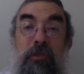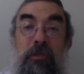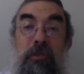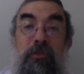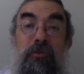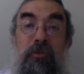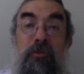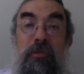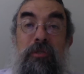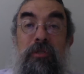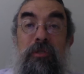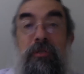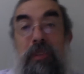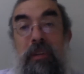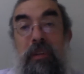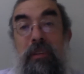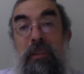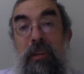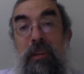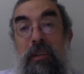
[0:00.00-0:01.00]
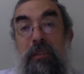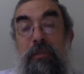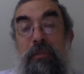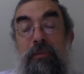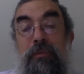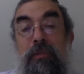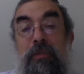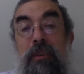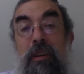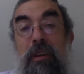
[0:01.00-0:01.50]
If in the water,
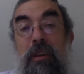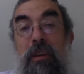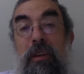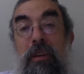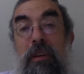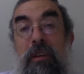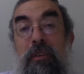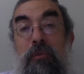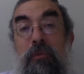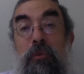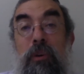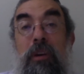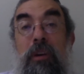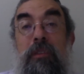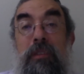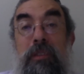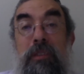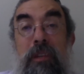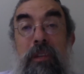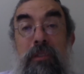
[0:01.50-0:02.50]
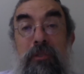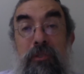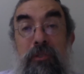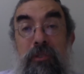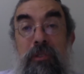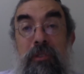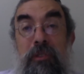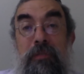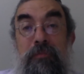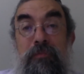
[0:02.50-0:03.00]
which is the source of our life,
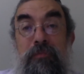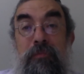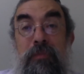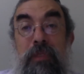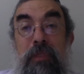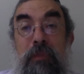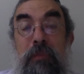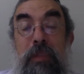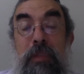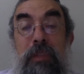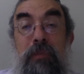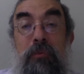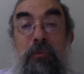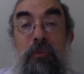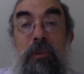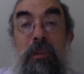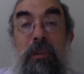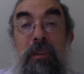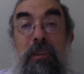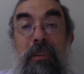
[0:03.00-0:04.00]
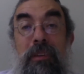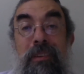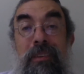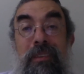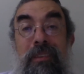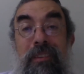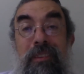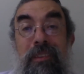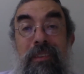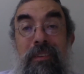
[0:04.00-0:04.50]
we are in
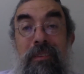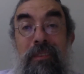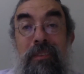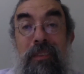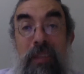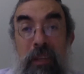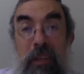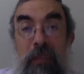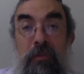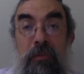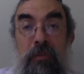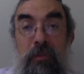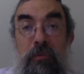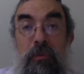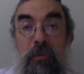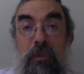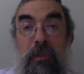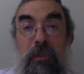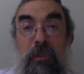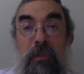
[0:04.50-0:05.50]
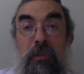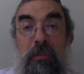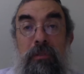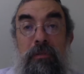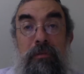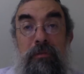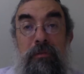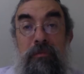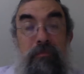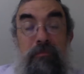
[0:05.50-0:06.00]
danger, the minute we
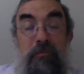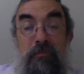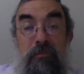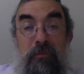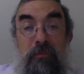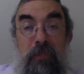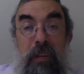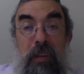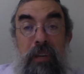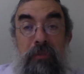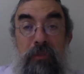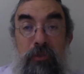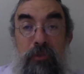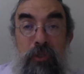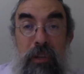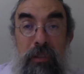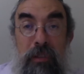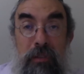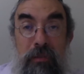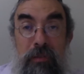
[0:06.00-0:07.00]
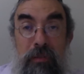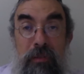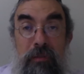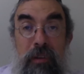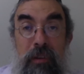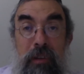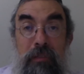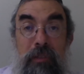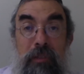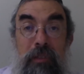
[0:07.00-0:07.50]
leave the water,
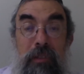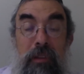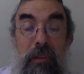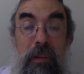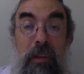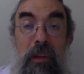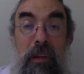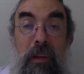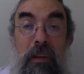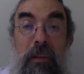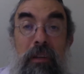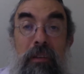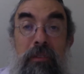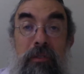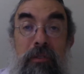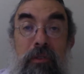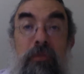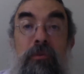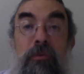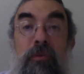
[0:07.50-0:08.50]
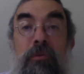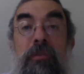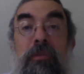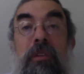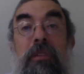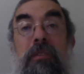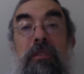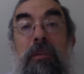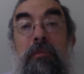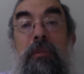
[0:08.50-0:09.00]
we have no chance of
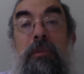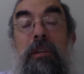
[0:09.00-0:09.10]
survival."